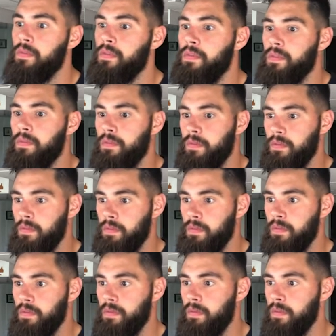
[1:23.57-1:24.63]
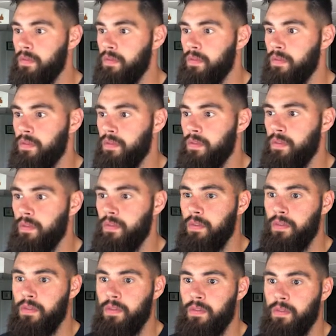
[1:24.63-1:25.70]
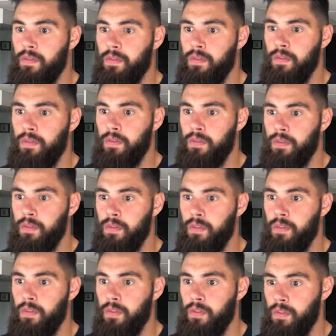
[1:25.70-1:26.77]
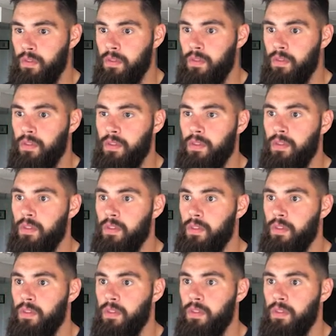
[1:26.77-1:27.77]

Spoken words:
Nobody speaks.